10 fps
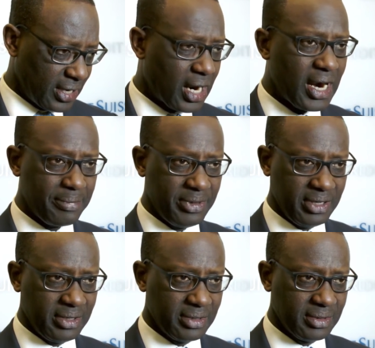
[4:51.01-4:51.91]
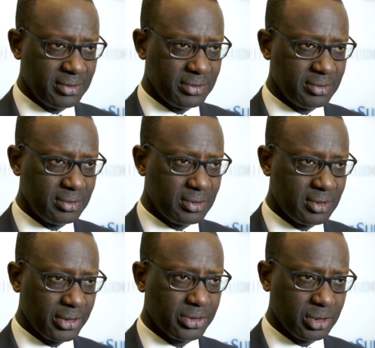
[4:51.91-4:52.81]
are happy to
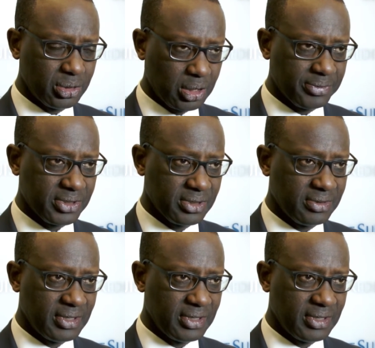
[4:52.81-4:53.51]
cut jobs.